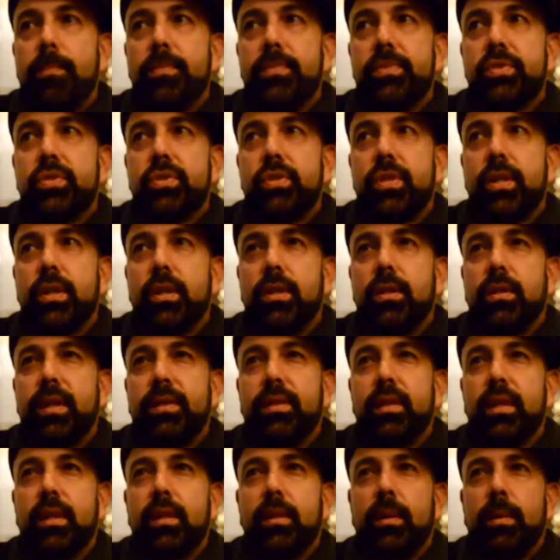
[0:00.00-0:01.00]
So
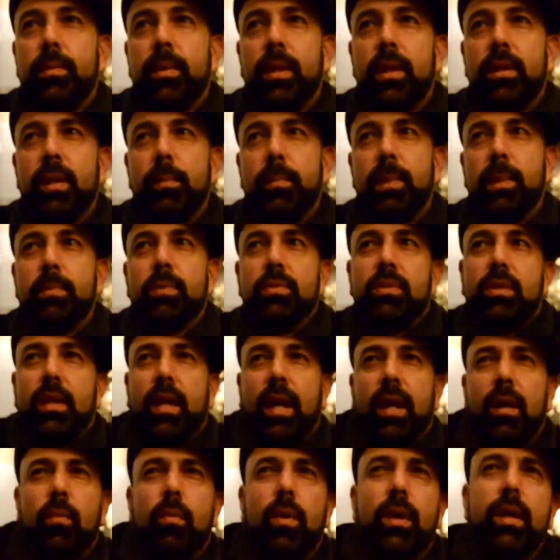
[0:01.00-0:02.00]
I think people
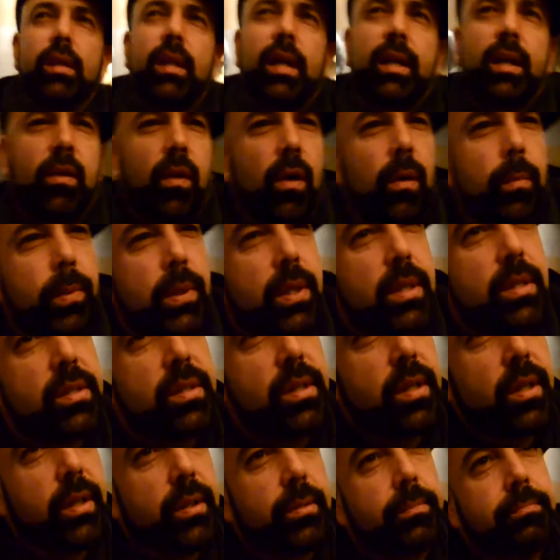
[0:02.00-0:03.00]
kind of want like an art
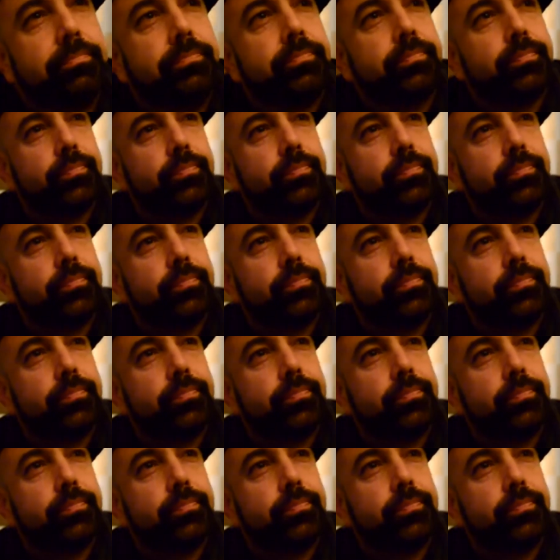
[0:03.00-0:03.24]
piece, you know?